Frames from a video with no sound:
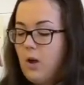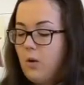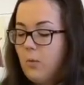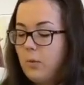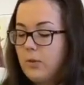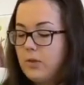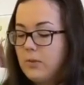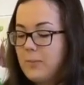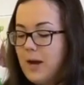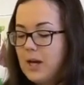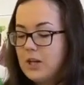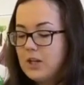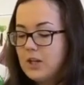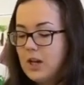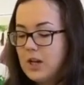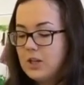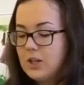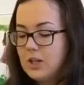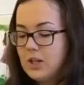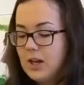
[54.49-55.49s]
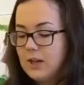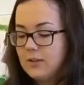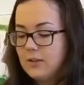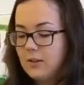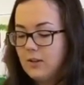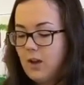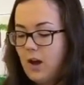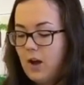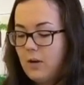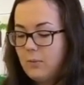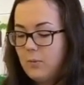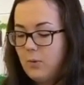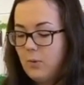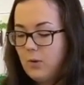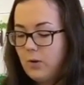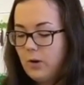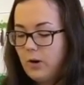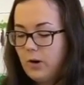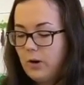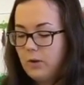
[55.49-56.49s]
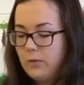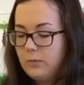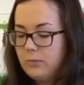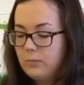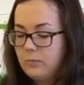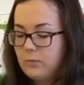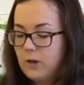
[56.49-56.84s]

With imagination, it's a lot more